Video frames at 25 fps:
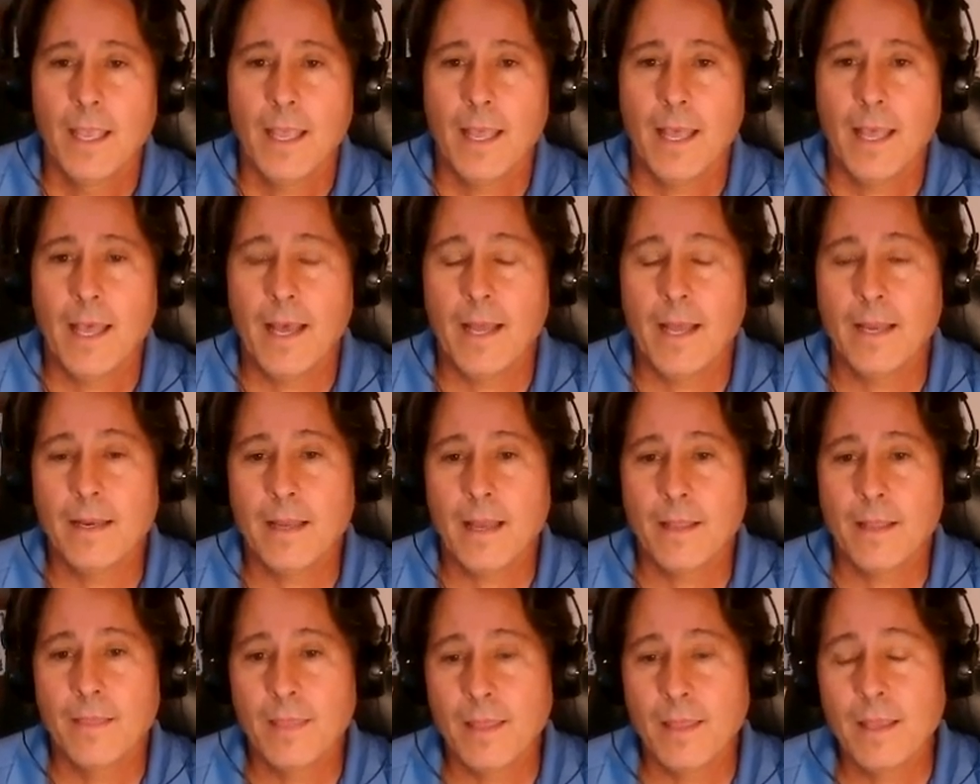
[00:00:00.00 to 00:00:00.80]
And
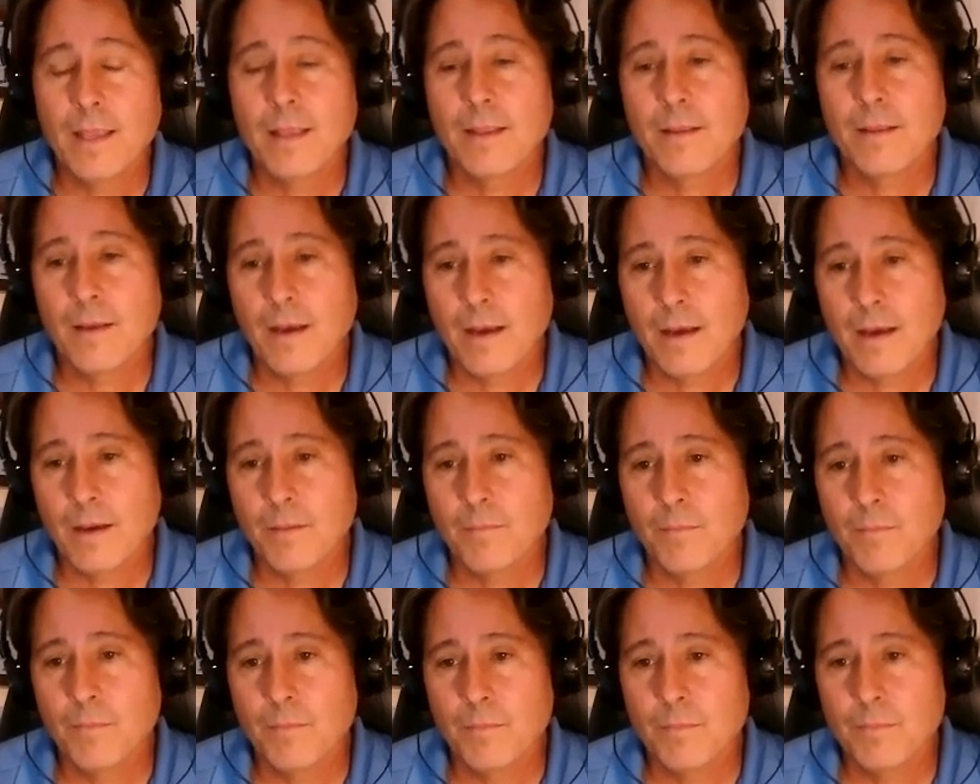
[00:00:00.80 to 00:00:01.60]
I think
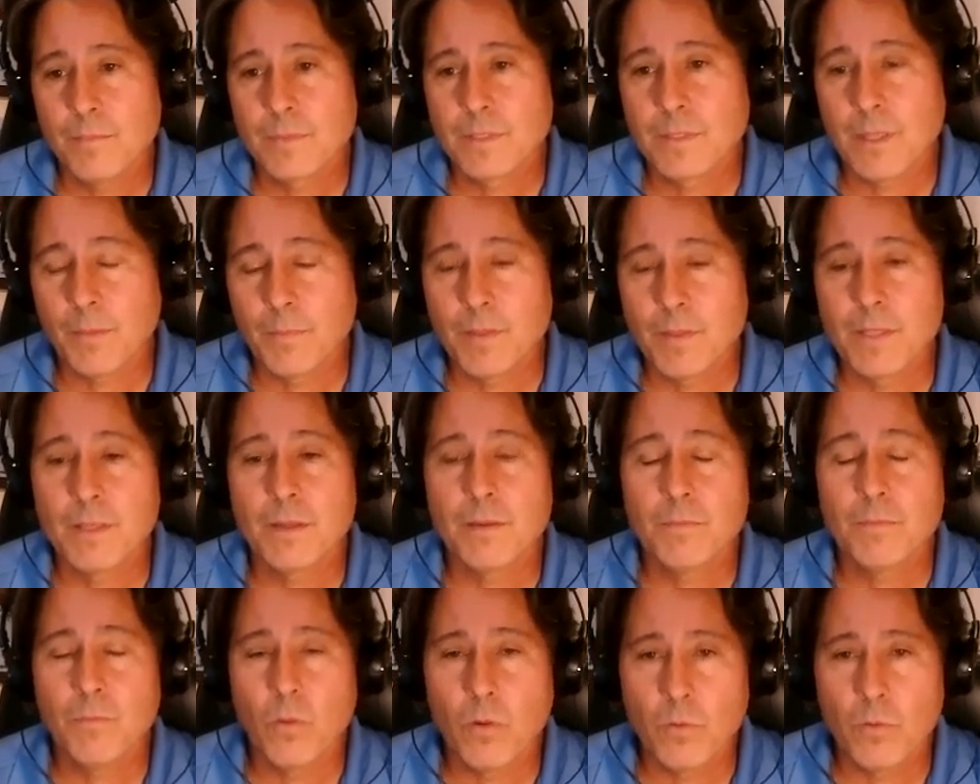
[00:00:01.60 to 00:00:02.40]
some of
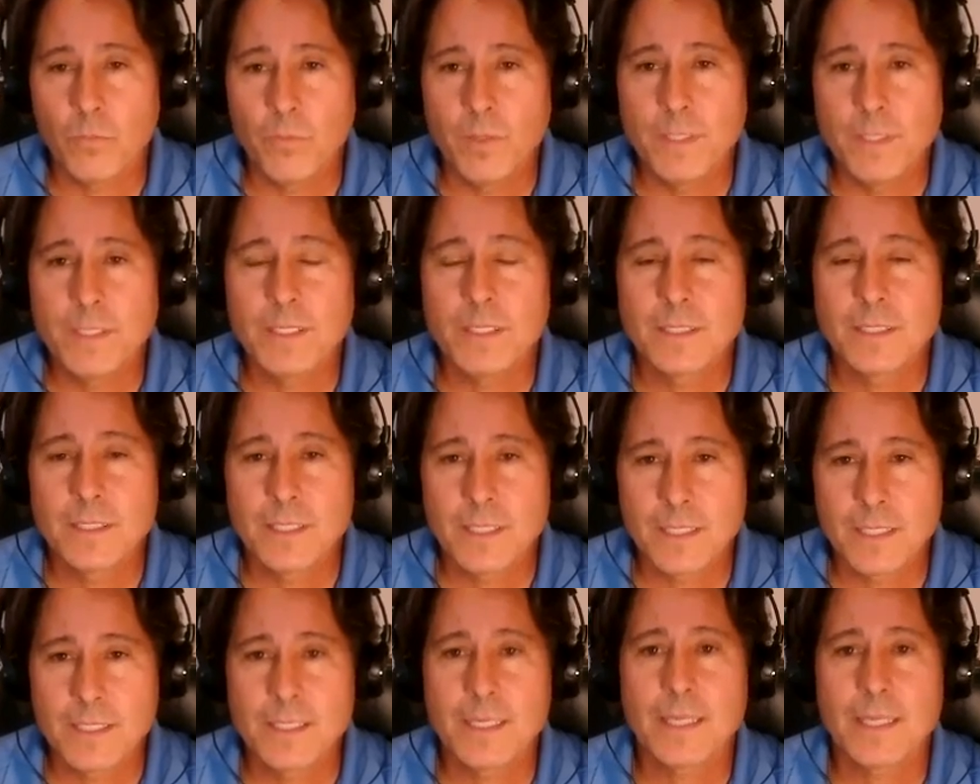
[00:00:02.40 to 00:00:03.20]
the more recent
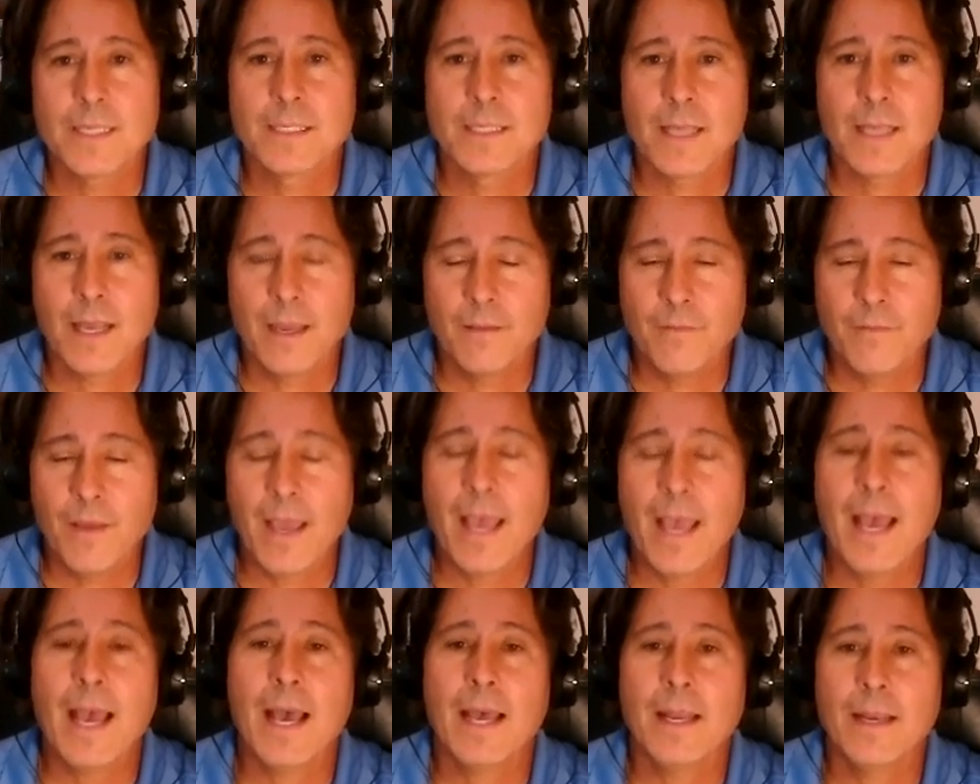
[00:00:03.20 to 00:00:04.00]
success I've
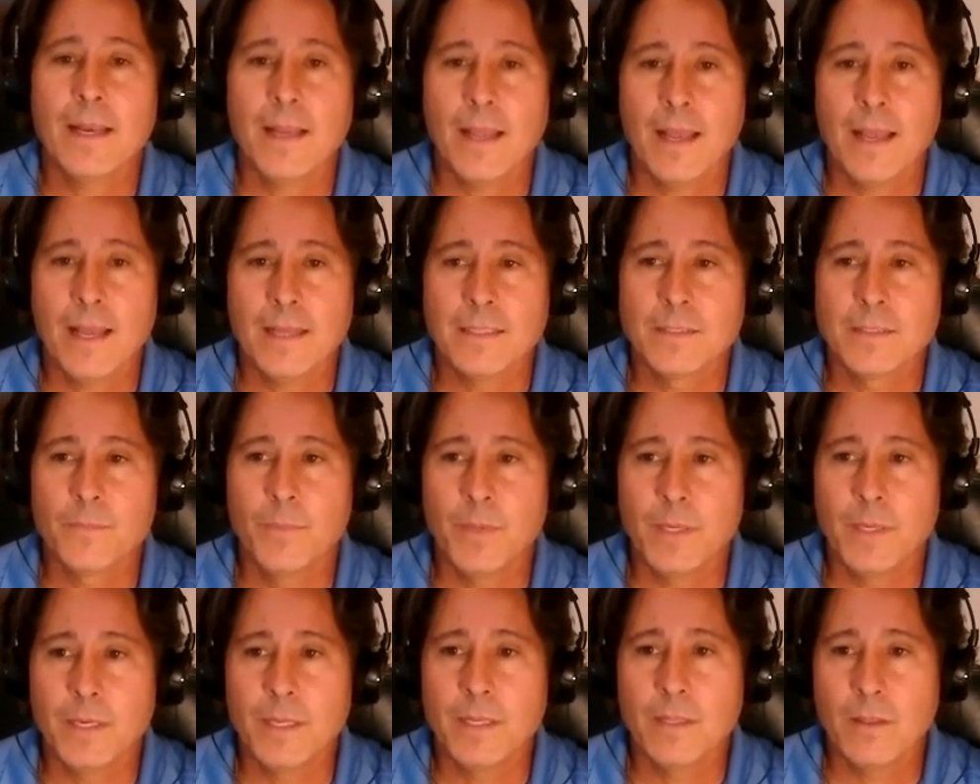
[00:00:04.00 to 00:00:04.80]
had has
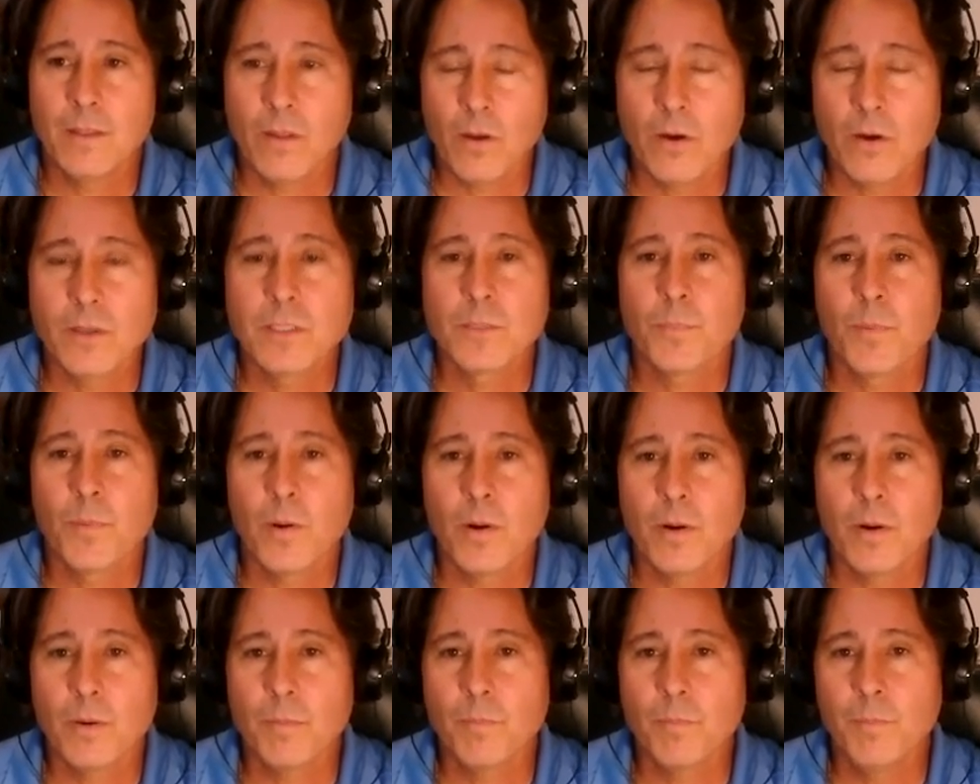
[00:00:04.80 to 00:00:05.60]
been in large
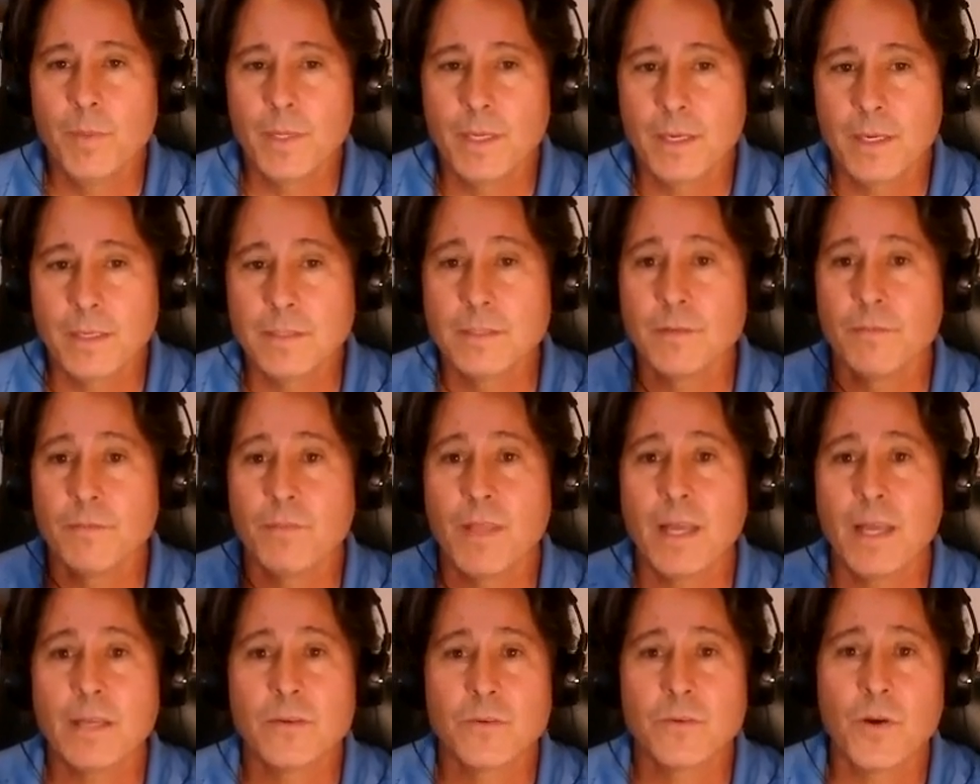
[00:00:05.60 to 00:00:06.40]
part because of
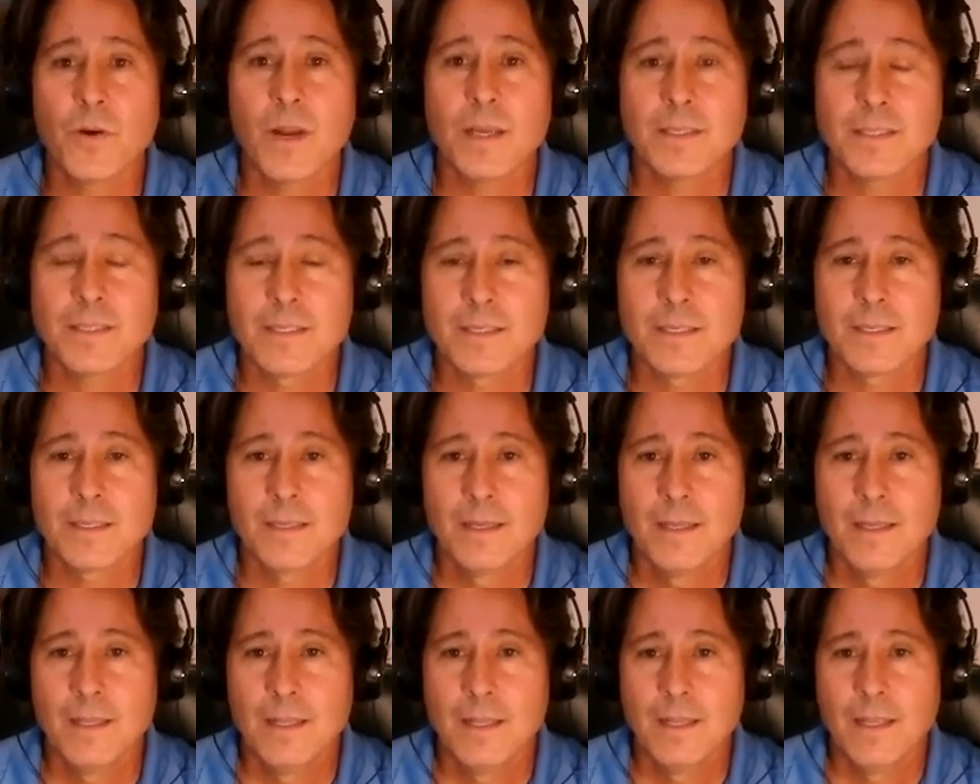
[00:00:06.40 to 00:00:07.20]
that trust
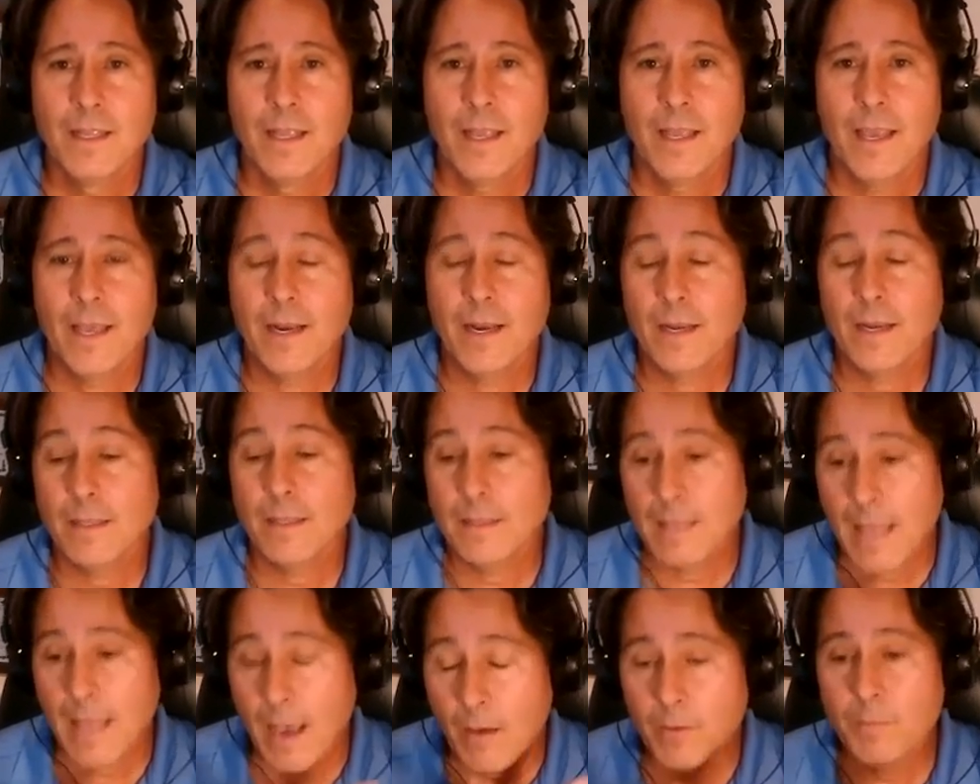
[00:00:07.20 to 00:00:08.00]
and
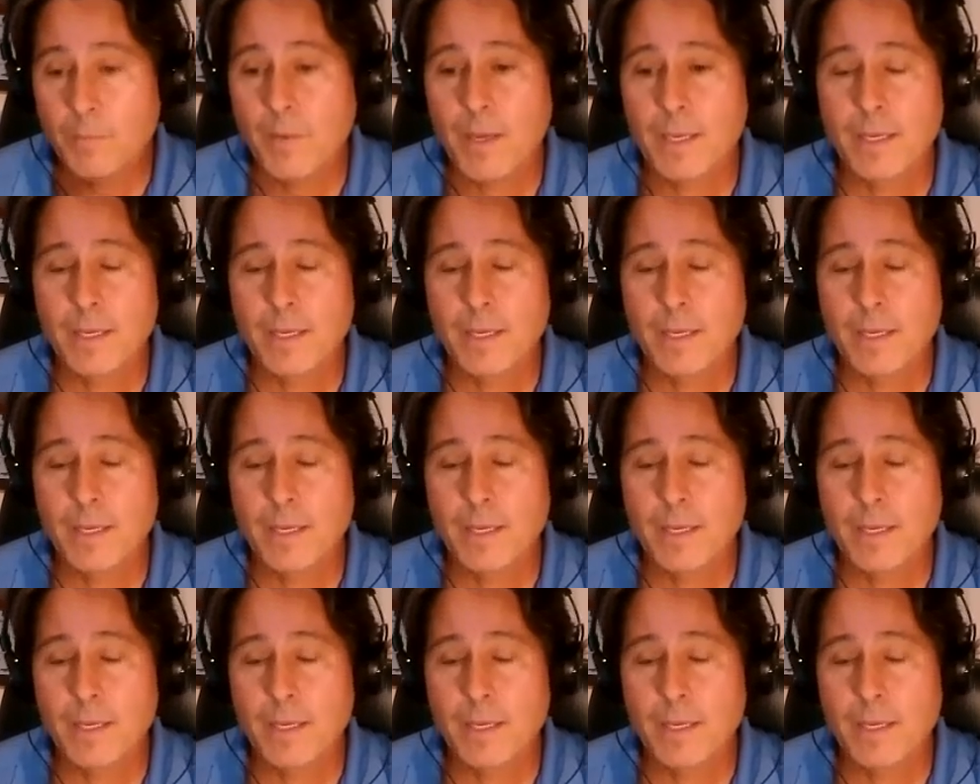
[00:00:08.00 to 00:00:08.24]
allowing my